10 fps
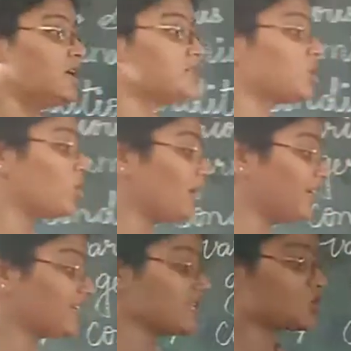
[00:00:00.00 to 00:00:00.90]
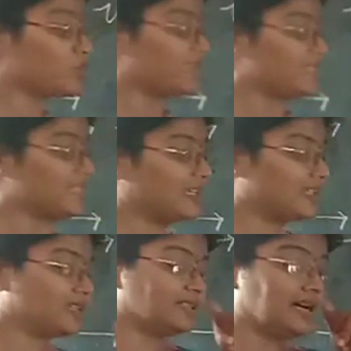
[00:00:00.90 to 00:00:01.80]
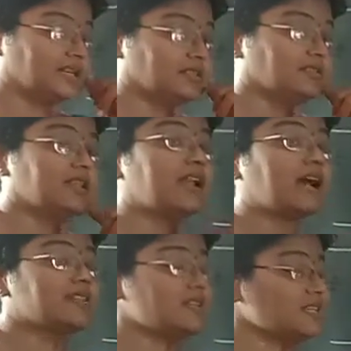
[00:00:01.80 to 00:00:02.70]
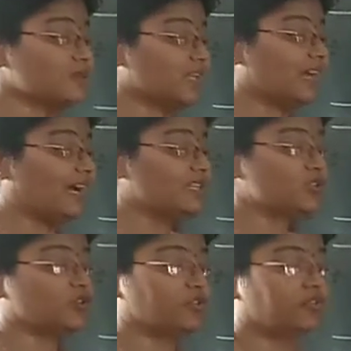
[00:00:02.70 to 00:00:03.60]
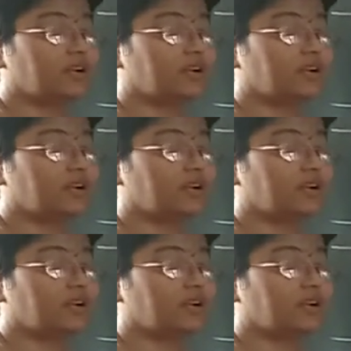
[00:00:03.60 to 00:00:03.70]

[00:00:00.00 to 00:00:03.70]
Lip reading: So why it is to be stated that there are these many kinds of